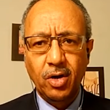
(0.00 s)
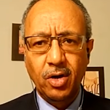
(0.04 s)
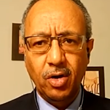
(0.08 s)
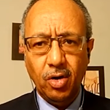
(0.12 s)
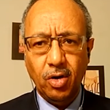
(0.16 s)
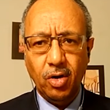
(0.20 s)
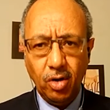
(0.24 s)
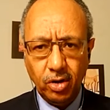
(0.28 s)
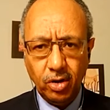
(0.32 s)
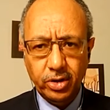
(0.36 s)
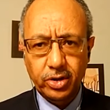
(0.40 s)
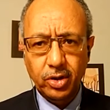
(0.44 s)

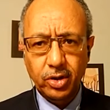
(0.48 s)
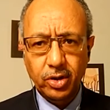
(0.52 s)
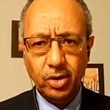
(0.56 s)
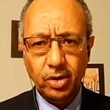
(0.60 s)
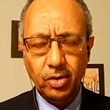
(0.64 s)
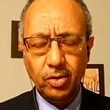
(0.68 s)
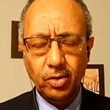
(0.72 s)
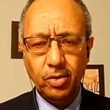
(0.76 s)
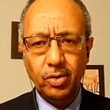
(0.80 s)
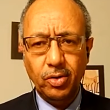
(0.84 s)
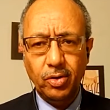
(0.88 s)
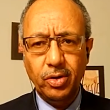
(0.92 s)

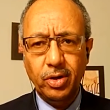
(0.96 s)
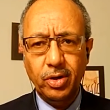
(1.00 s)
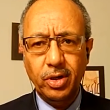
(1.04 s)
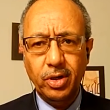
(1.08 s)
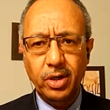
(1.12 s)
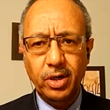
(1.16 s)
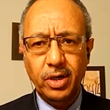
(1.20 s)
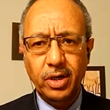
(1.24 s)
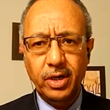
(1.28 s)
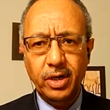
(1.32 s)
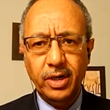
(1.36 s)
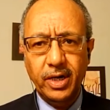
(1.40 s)
Also,
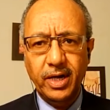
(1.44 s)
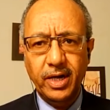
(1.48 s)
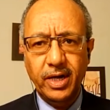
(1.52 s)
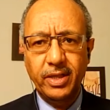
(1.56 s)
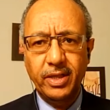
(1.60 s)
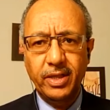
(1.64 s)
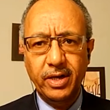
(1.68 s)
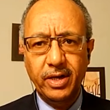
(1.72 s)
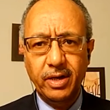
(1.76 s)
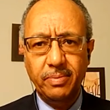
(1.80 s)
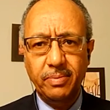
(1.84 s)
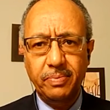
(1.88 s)

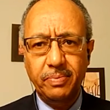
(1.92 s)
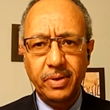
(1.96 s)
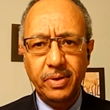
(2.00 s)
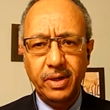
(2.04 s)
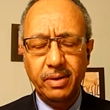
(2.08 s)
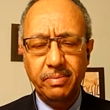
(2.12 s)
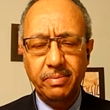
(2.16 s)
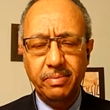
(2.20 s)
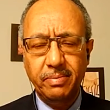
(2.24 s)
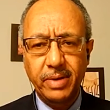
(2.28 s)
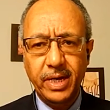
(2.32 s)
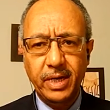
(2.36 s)
another
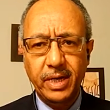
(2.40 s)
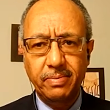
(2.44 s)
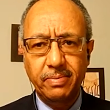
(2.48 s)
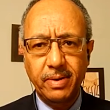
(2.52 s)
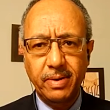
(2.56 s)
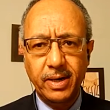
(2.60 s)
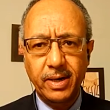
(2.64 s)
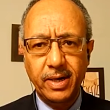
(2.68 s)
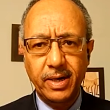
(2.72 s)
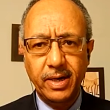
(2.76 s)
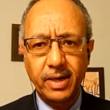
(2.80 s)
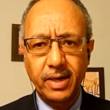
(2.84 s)
appeal made
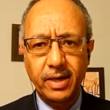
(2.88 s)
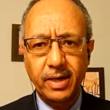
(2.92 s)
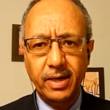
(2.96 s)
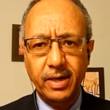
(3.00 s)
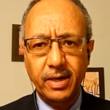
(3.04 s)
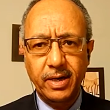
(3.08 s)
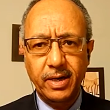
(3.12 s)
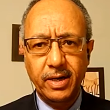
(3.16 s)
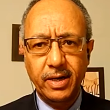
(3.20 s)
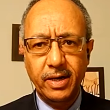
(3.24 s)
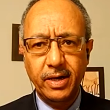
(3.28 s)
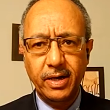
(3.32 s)
by
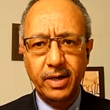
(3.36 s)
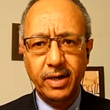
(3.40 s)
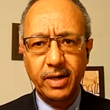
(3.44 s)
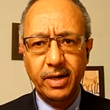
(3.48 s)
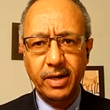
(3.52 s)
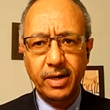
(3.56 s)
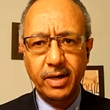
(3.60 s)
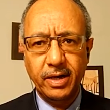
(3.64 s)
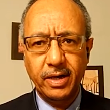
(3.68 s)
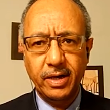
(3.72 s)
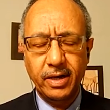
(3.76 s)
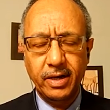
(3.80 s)

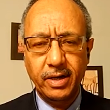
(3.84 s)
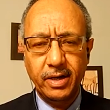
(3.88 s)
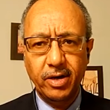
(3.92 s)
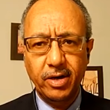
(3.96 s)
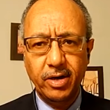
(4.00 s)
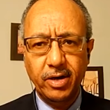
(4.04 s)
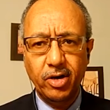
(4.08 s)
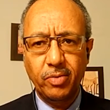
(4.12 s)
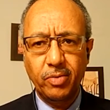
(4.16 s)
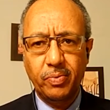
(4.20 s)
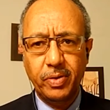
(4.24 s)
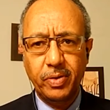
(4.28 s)

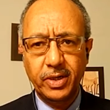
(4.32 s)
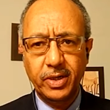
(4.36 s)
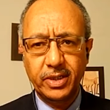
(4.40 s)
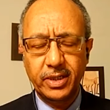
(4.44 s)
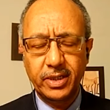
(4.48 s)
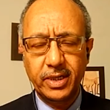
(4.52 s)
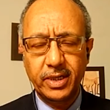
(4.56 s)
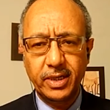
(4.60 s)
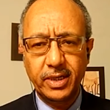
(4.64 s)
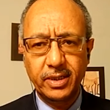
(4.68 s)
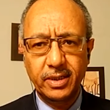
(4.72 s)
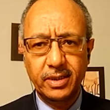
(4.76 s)
our
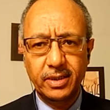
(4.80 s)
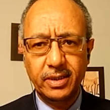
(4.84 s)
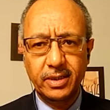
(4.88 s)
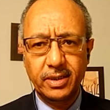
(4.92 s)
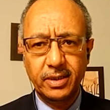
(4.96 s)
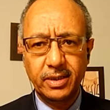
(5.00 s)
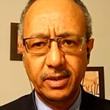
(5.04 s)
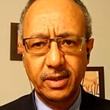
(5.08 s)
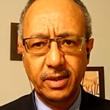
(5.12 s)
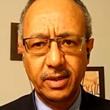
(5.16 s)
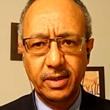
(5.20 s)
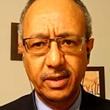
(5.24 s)
president,
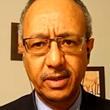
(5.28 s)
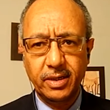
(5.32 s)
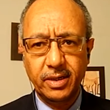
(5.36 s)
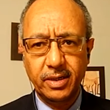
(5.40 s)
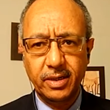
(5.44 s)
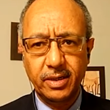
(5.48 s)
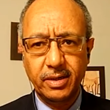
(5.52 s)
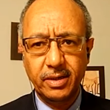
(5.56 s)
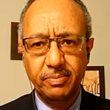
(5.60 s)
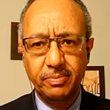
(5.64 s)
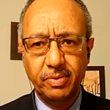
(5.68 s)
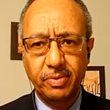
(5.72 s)

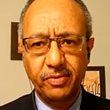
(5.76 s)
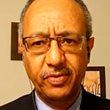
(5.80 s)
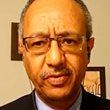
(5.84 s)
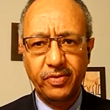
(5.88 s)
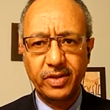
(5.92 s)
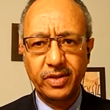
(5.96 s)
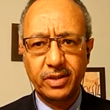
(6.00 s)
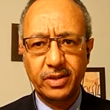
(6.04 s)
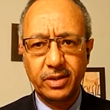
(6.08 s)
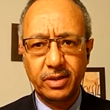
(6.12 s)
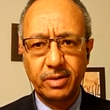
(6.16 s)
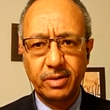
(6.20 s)

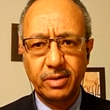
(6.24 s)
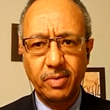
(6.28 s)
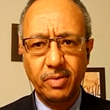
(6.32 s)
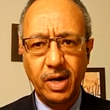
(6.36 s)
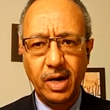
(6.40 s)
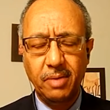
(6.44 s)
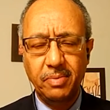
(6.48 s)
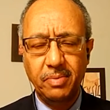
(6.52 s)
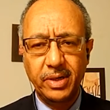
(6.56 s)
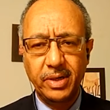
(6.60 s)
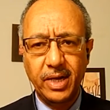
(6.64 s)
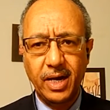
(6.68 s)
Professor
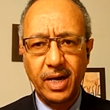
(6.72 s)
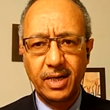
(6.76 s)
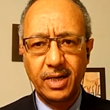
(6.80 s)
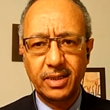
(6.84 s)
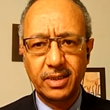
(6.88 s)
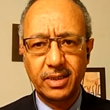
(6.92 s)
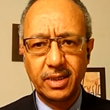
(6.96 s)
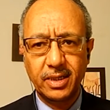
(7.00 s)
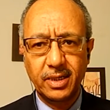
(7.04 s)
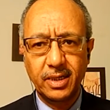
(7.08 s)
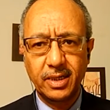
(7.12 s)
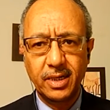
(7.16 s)
Muhammad
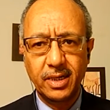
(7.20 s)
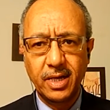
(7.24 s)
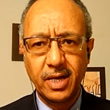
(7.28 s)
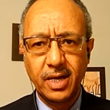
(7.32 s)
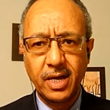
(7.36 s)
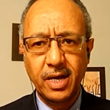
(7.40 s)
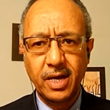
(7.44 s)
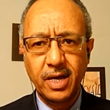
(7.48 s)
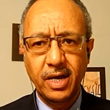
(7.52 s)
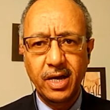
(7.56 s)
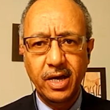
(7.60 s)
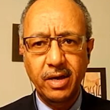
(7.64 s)
Hassan,
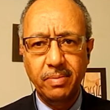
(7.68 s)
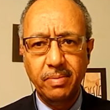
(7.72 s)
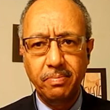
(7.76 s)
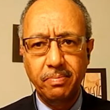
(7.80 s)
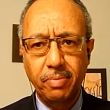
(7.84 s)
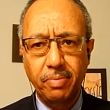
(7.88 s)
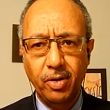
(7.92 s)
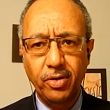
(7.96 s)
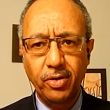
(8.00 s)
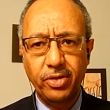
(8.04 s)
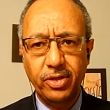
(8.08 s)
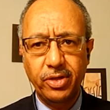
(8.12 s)
in
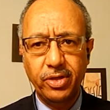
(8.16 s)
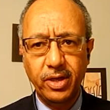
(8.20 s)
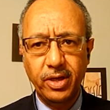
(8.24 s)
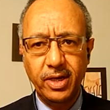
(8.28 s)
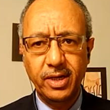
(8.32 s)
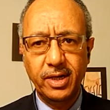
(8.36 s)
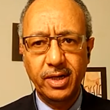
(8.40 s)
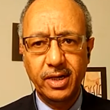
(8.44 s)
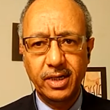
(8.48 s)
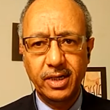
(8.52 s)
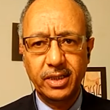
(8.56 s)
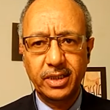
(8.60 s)
both
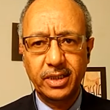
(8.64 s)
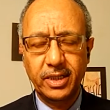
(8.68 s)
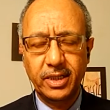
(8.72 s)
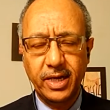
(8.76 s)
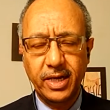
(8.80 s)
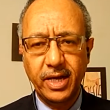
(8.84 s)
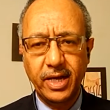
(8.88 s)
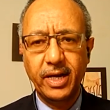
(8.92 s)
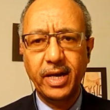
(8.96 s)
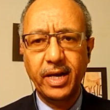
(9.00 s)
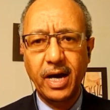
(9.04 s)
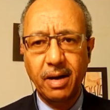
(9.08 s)
English
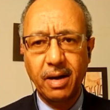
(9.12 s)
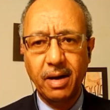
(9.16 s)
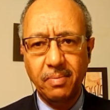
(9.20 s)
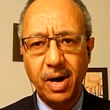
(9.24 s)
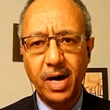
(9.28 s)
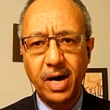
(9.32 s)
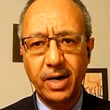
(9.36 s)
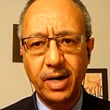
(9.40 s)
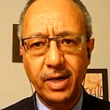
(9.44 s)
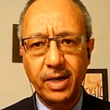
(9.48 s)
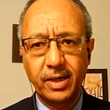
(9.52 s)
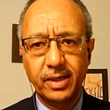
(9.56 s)
and
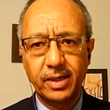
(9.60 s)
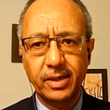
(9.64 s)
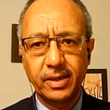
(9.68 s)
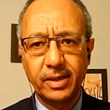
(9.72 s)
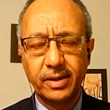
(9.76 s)
Amharic.